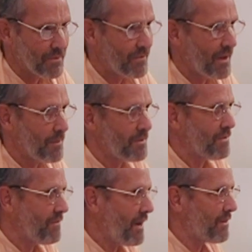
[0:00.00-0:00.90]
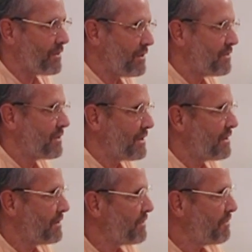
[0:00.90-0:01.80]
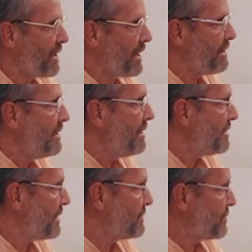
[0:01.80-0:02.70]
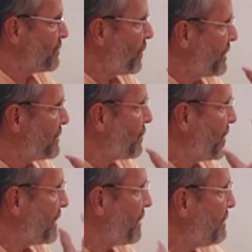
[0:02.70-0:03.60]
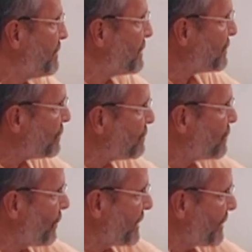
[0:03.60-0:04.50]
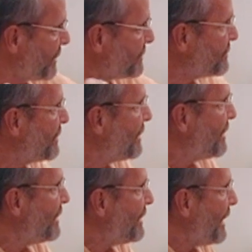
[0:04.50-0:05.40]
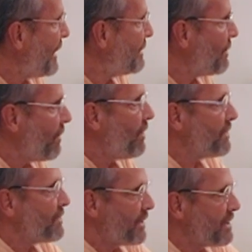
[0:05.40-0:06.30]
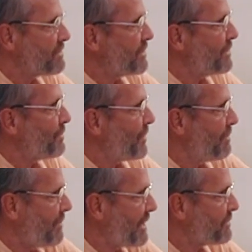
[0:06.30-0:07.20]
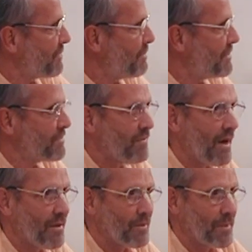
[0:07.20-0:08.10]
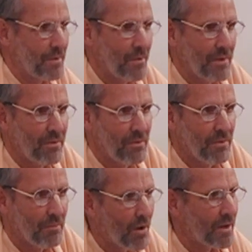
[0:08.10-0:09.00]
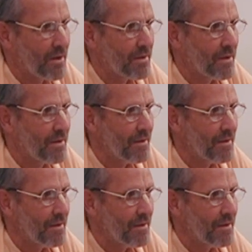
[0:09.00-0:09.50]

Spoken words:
His father was a father. He used to get him to buy not just one toy gun, but two toy guns, and all the things that a boy begs from his father when going through the market.